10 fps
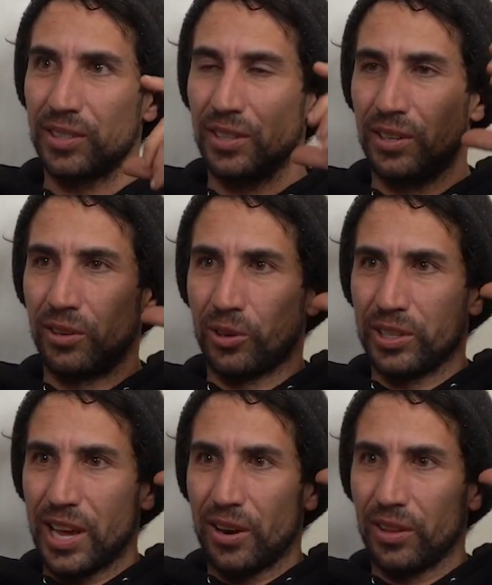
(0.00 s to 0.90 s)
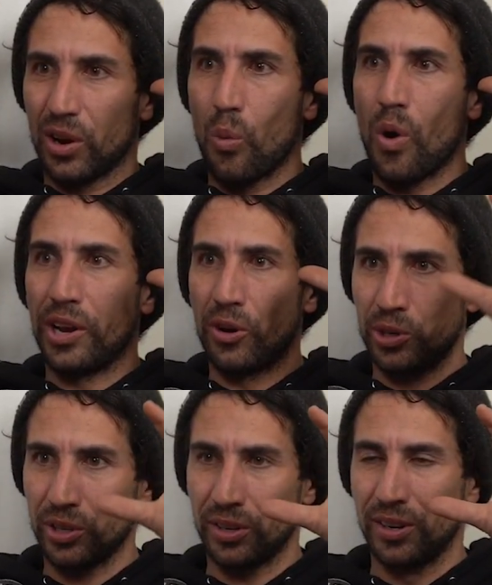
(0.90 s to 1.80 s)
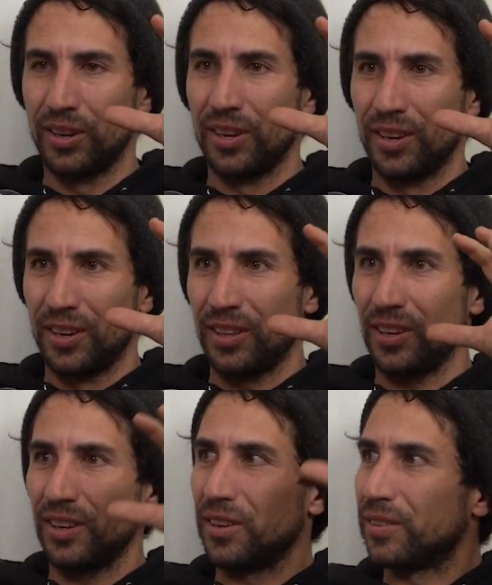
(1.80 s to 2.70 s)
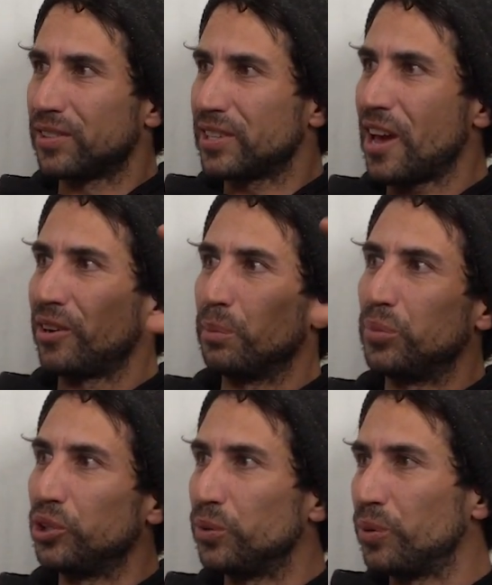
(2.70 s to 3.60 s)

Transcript: you're looking down on like a white ocean, like a scattered blue